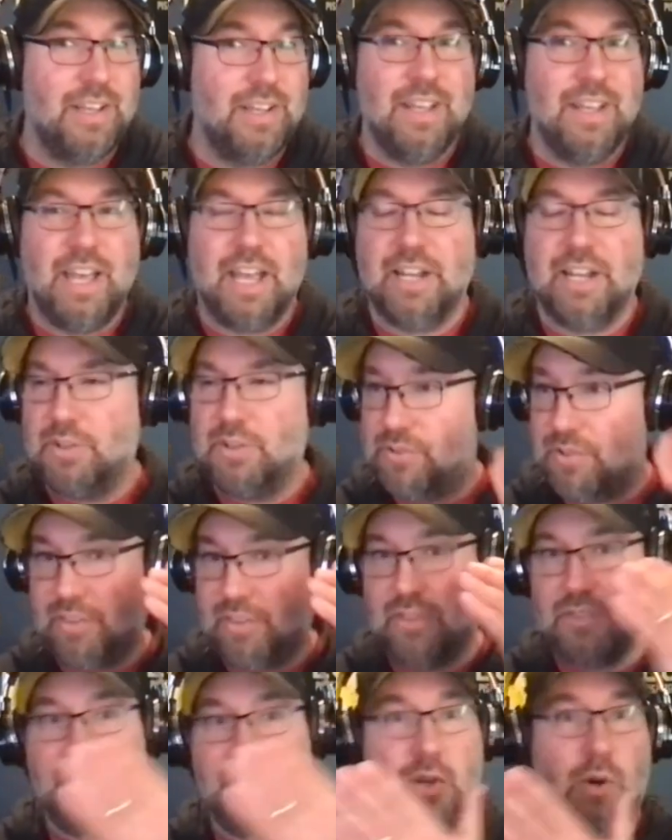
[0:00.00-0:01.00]
and using
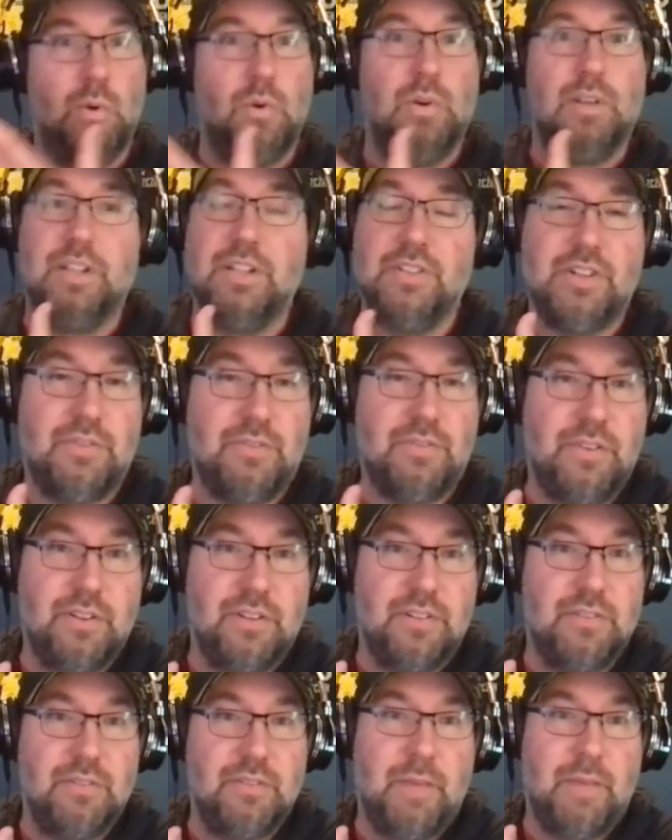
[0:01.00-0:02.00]
this totally different
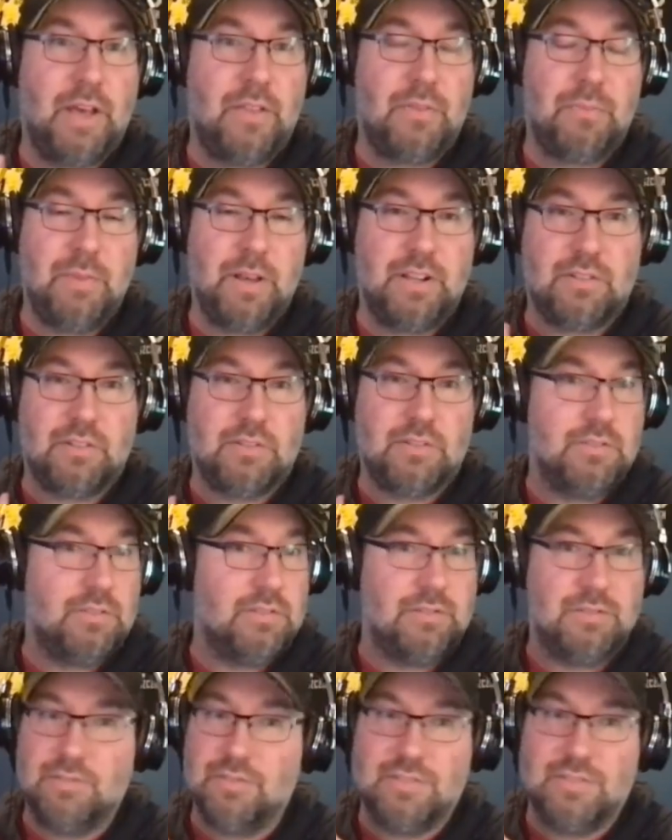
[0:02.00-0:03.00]

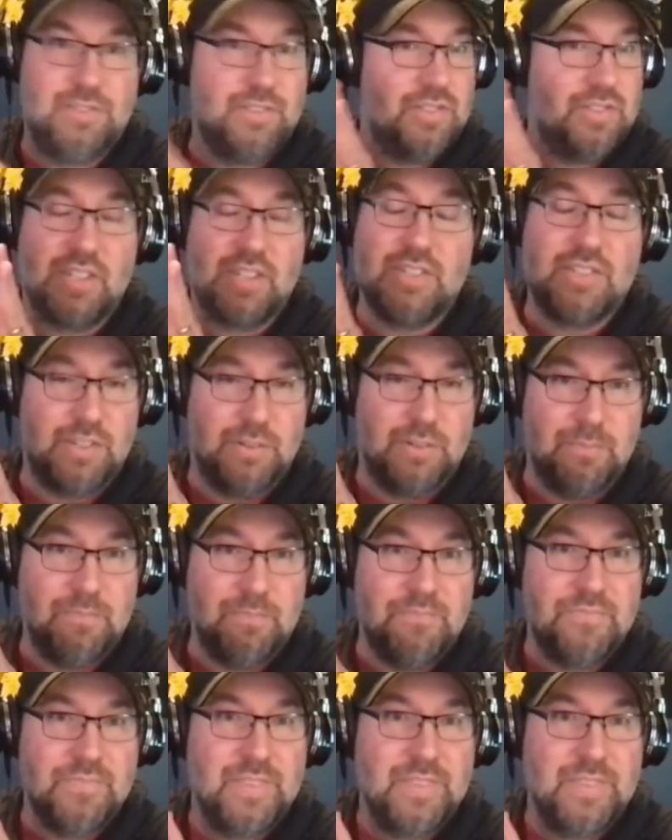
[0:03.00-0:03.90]
mathematical system